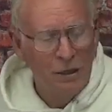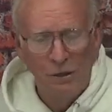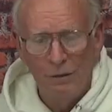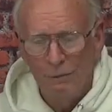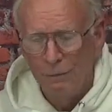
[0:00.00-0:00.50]

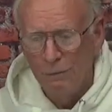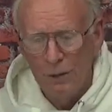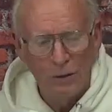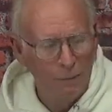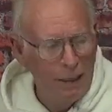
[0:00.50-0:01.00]
You can
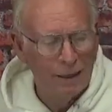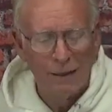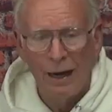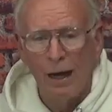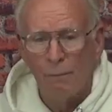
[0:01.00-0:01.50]
usually build
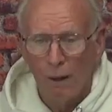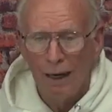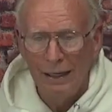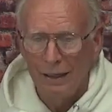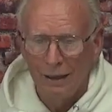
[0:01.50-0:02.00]
an
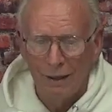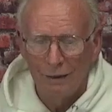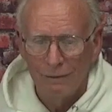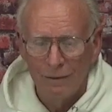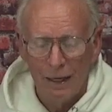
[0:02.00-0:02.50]
airplane
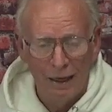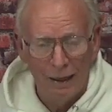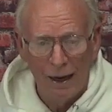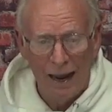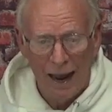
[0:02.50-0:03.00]
and
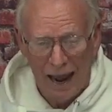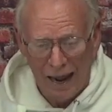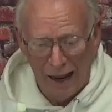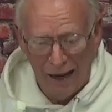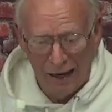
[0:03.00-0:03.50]

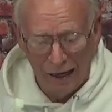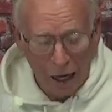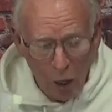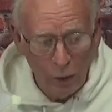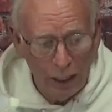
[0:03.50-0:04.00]

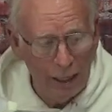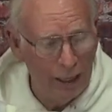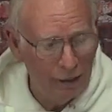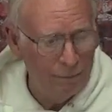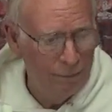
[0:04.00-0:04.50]
load it
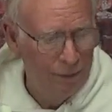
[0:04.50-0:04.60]
up